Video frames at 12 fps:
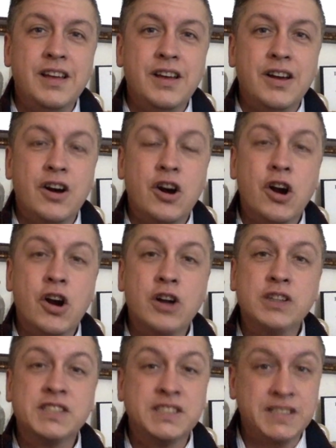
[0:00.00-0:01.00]
Our
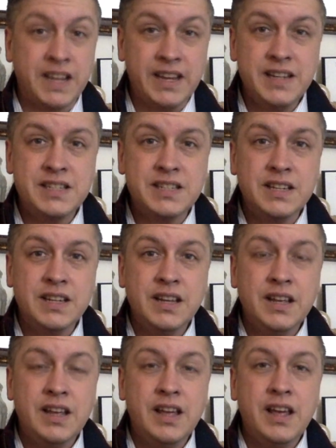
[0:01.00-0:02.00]
state
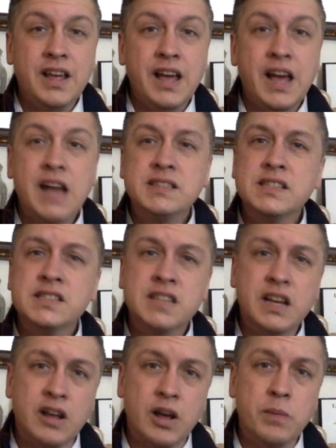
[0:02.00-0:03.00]
has it set
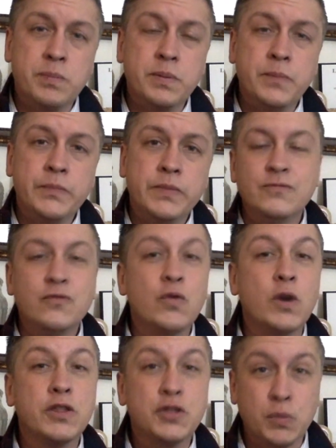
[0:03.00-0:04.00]
up for
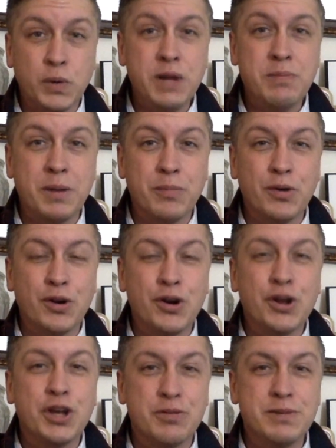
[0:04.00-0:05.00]
a 3-member
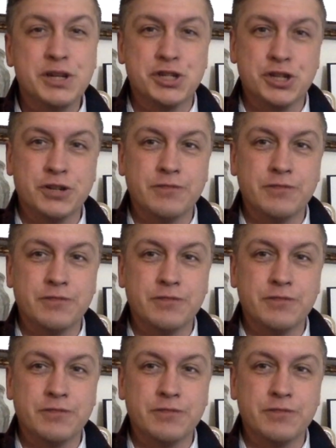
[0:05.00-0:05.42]
commission.